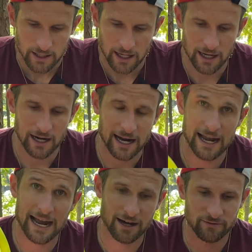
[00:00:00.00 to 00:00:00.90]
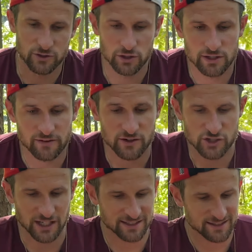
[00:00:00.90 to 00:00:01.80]
I have 2 different
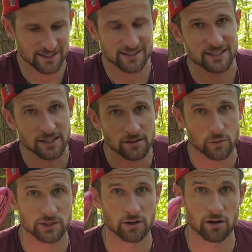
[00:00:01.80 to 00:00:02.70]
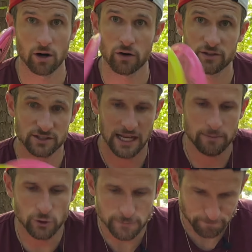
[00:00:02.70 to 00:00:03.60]
Justices in here, which are
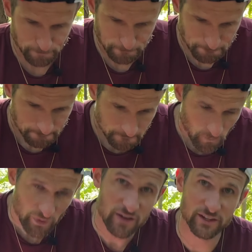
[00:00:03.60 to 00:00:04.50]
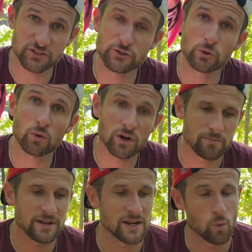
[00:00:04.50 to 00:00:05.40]
overstable. This newer
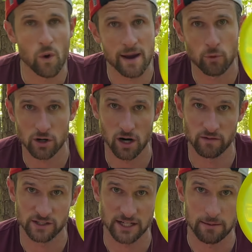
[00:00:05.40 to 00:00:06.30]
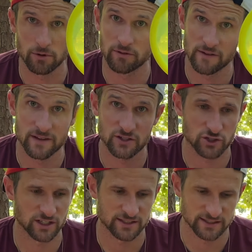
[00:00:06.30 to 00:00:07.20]
one being way more overstable than this
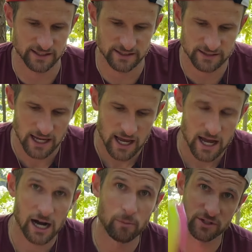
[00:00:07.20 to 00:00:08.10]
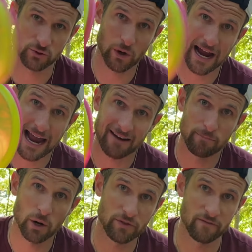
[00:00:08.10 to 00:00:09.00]
Justice is, which is why I
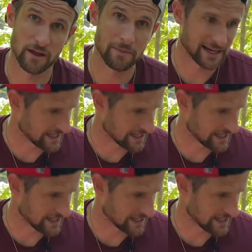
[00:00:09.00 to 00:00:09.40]
have both of them in